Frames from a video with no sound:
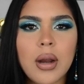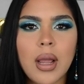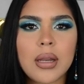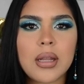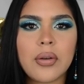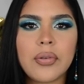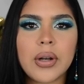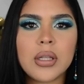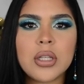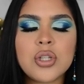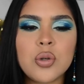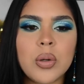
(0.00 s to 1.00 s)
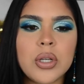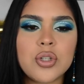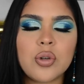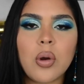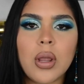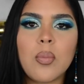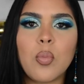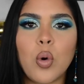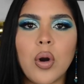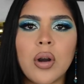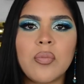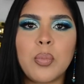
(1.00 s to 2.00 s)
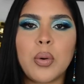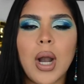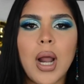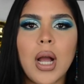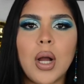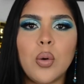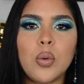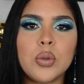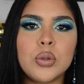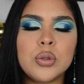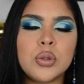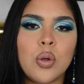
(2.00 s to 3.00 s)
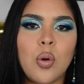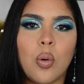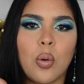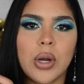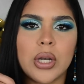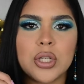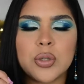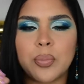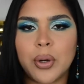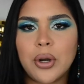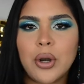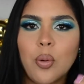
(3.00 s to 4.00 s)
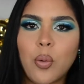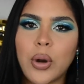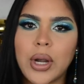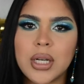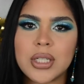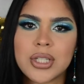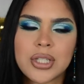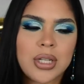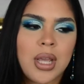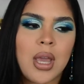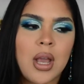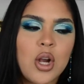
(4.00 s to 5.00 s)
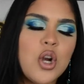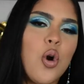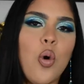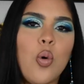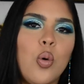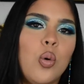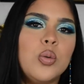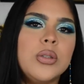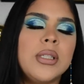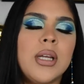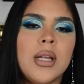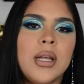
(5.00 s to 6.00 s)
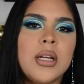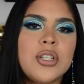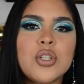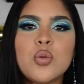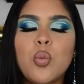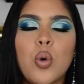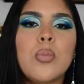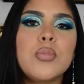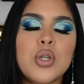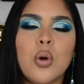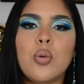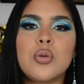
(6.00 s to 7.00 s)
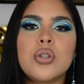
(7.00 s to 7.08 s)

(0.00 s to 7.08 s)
I definitely do enjoy more of browns, orange, burnt orange, gold, just warm tones.